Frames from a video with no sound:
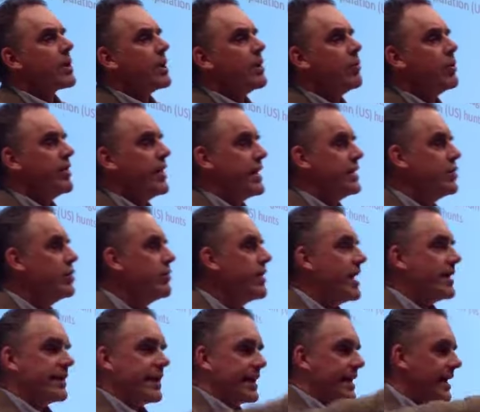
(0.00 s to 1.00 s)
When they do
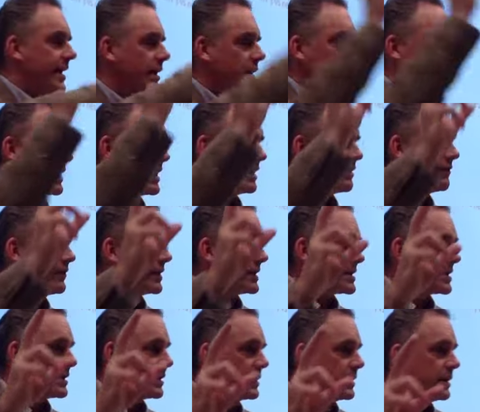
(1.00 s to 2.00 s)
that, they kill all the
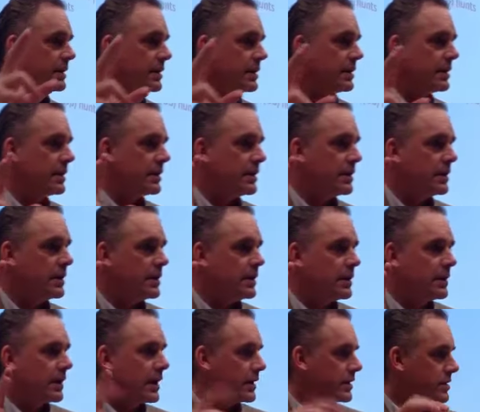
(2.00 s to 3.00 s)
infants,
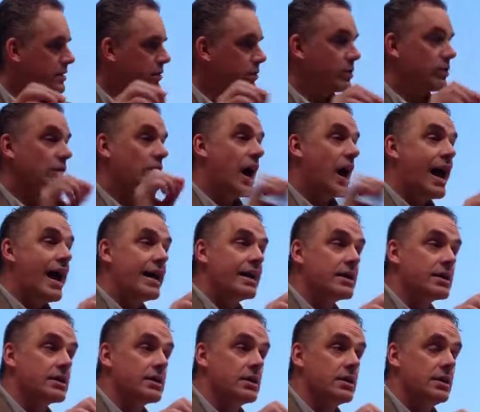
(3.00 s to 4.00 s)
and so do
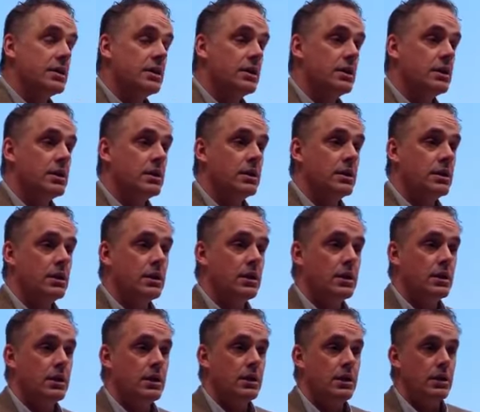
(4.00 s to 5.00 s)
lions.
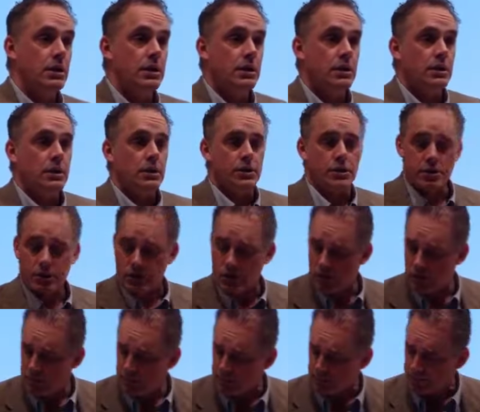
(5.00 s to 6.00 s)

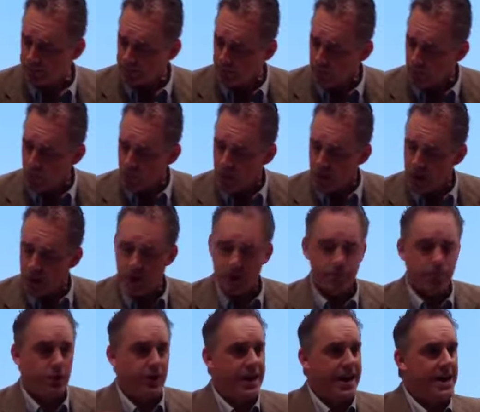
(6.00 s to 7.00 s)
So
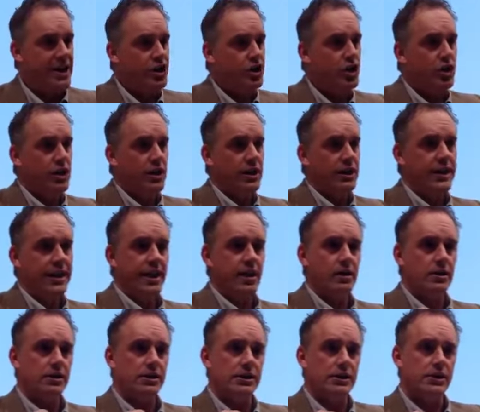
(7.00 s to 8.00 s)
the predation and
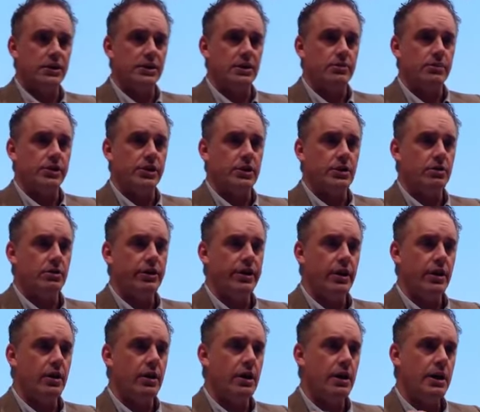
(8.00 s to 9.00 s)
care systems, you know,
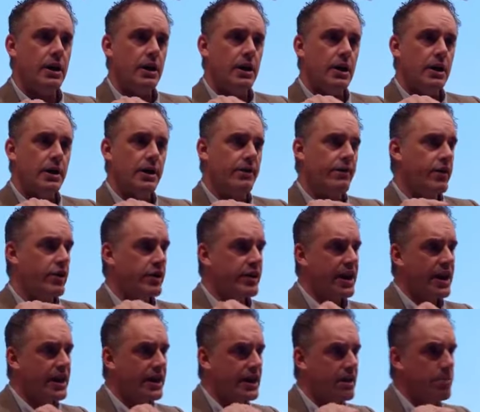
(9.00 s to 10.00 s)
they're they're very
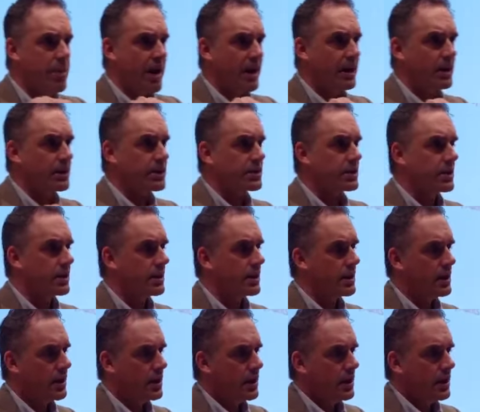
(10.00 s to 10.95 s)
tightly balanced and